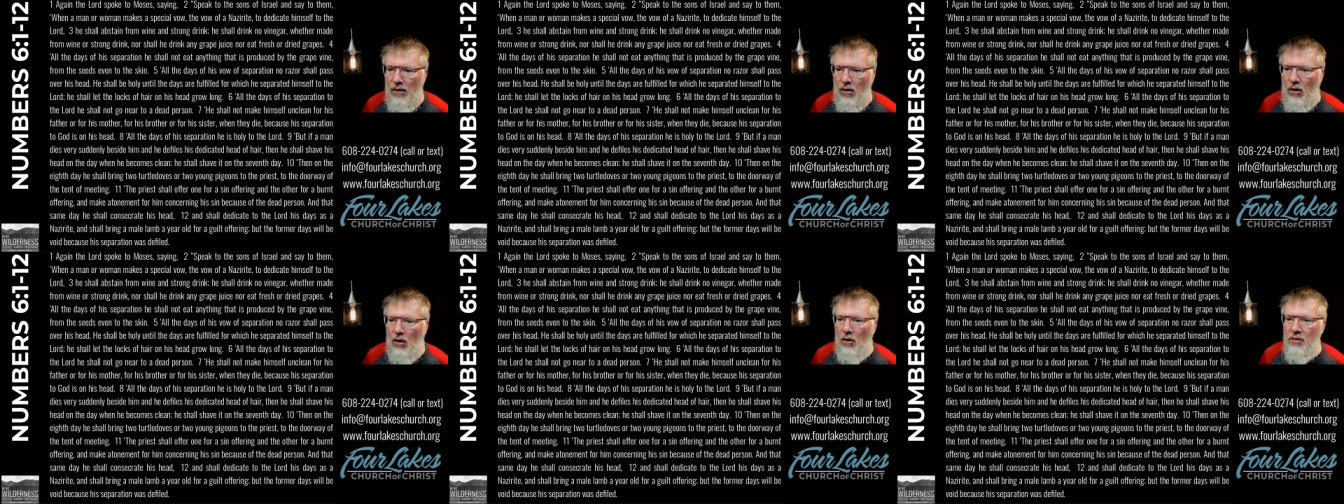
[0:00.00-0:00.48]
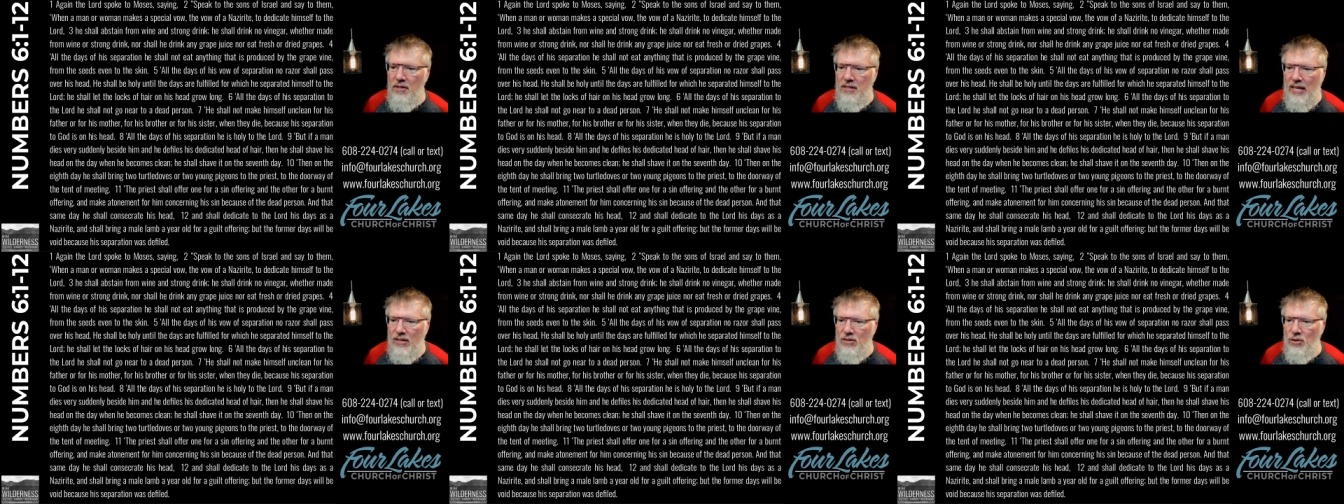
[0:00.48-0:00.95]
All the
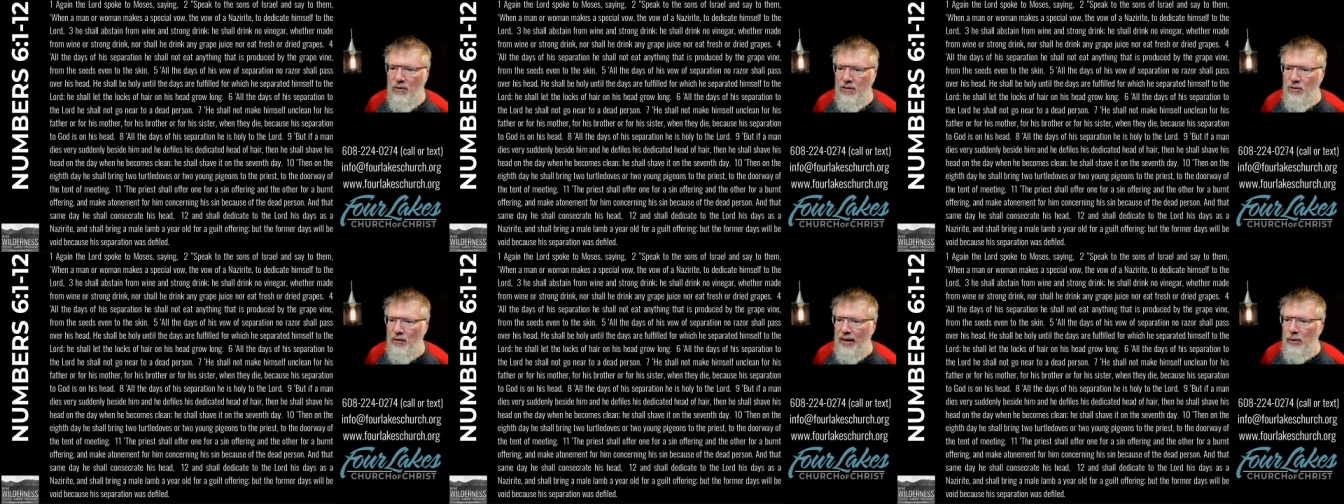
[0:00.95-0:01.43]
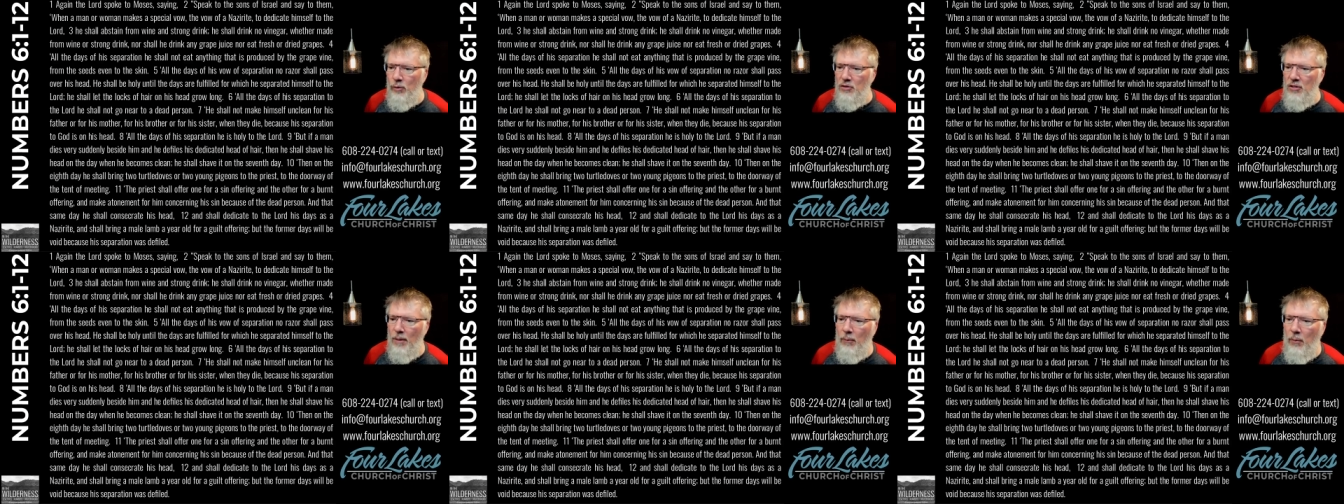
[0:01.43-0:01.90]
days of his vow of
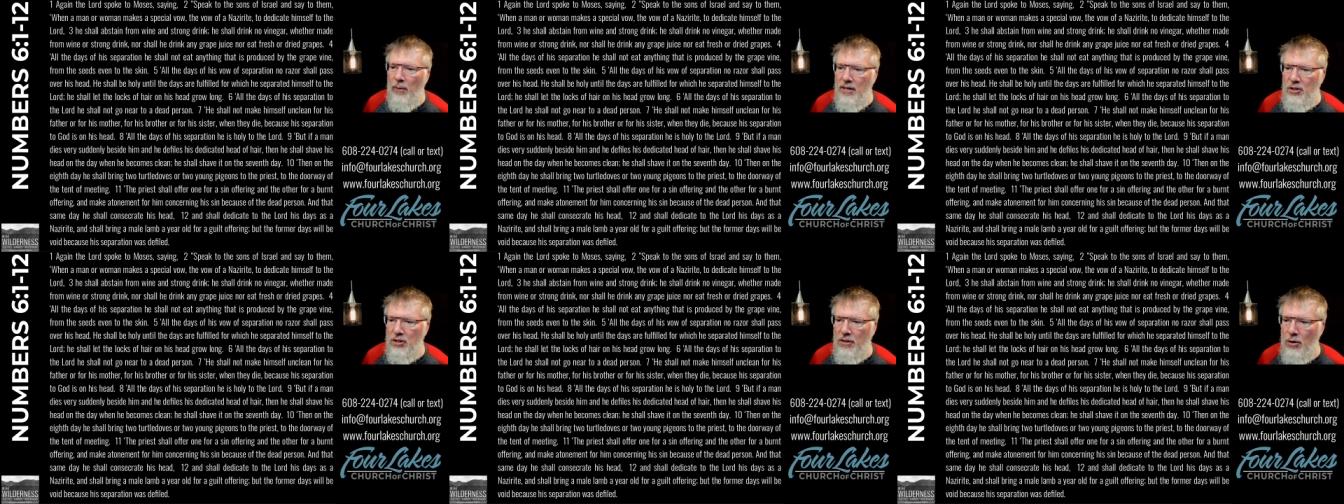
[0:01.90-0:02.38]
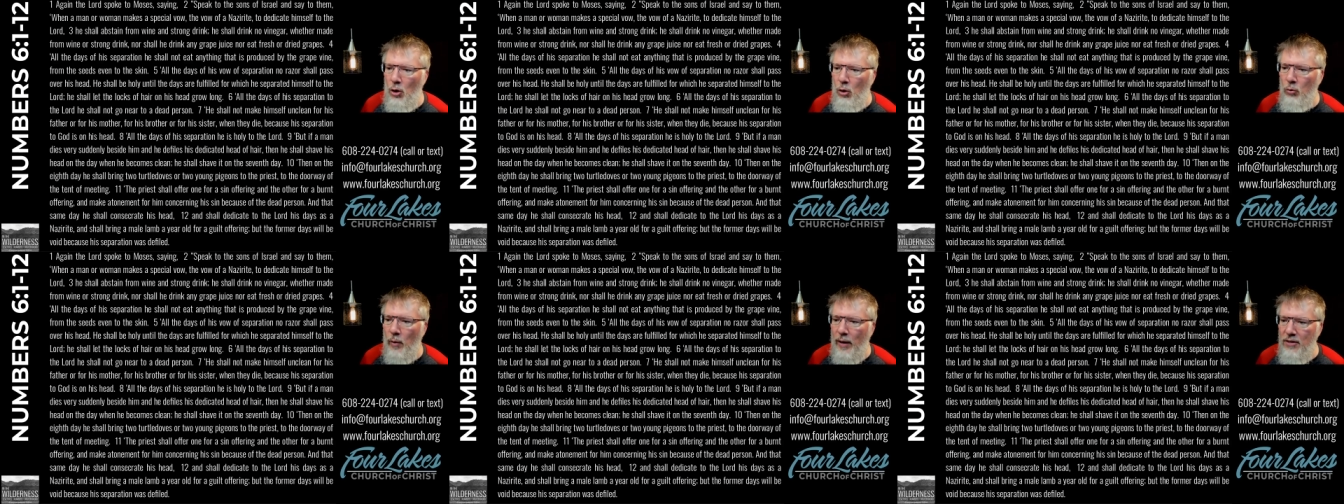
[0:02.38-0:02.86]
separation, no
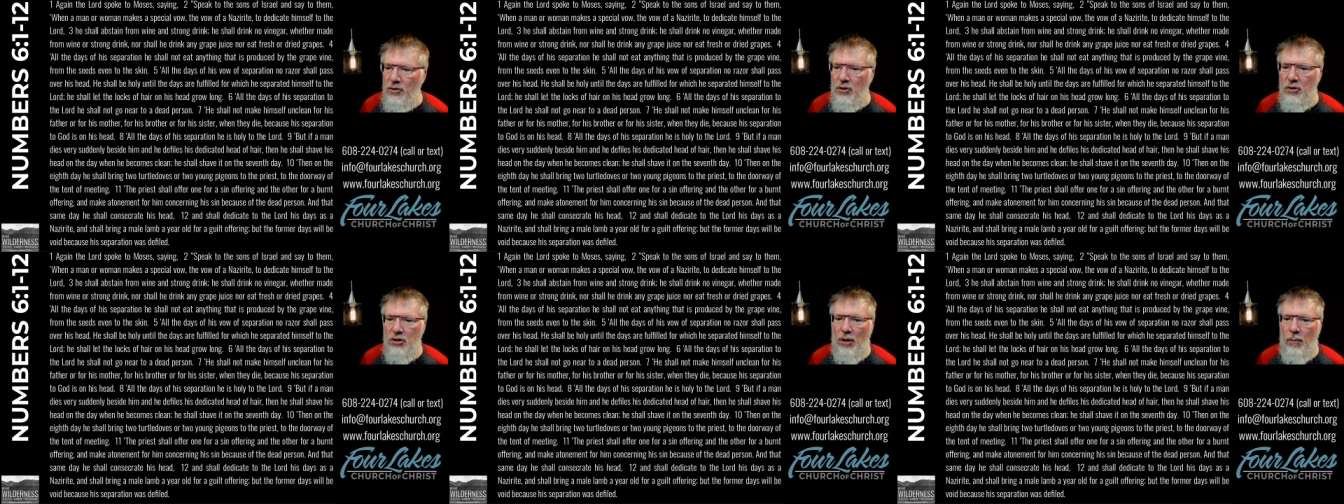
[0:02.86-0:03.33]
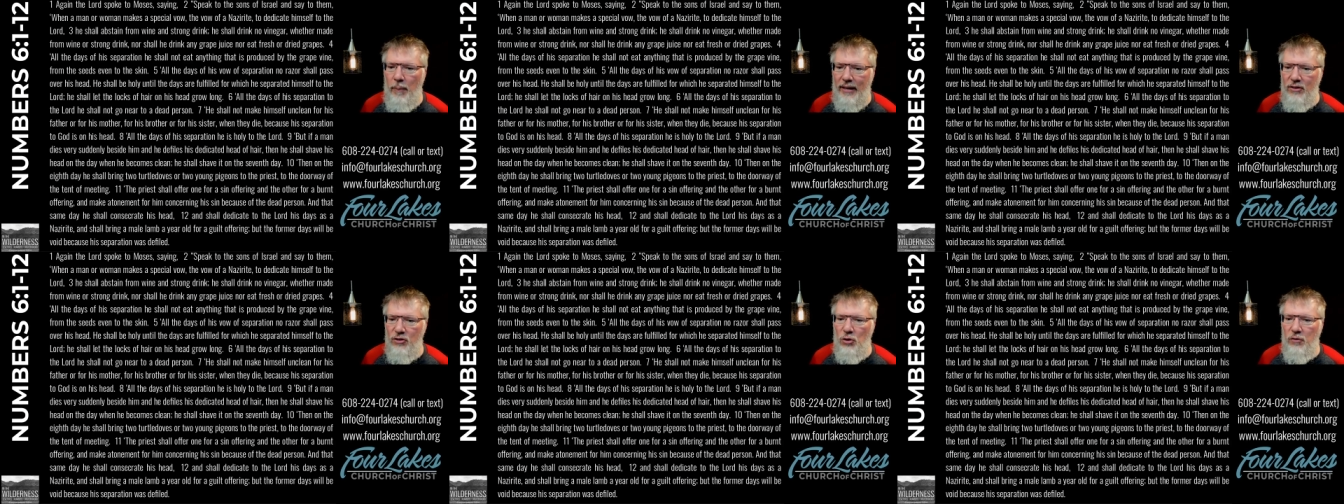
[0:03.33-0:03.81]
razor shall
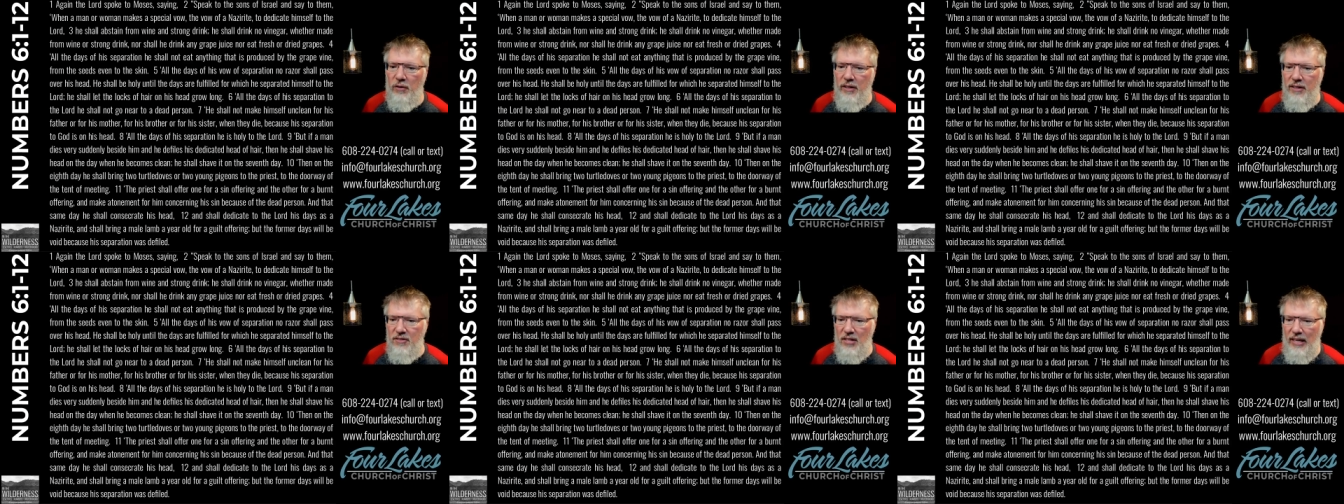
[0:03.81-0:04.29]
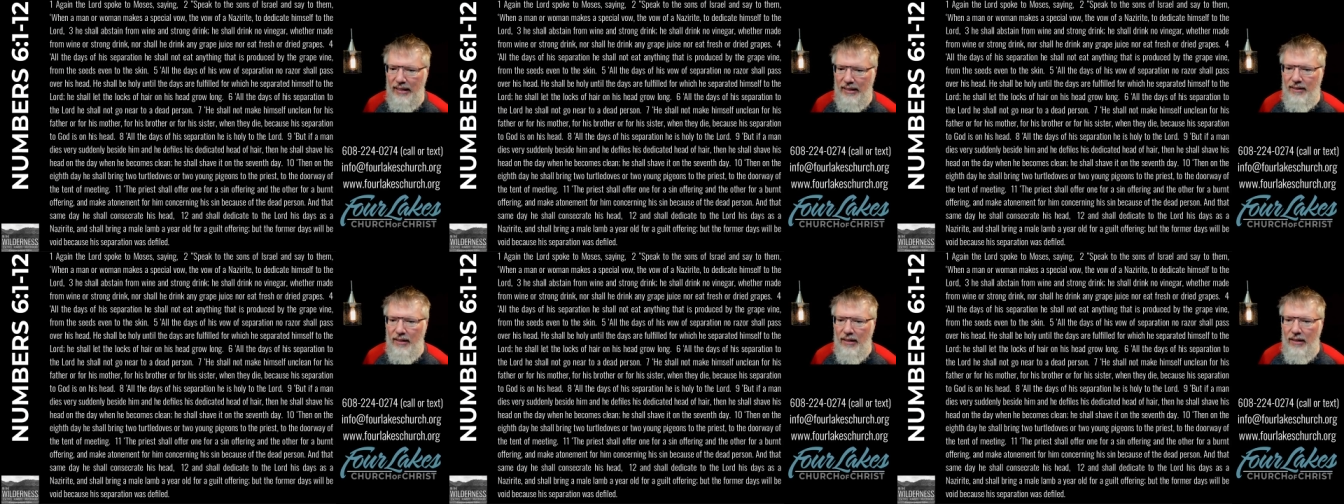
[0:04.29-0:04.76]
pass over his head.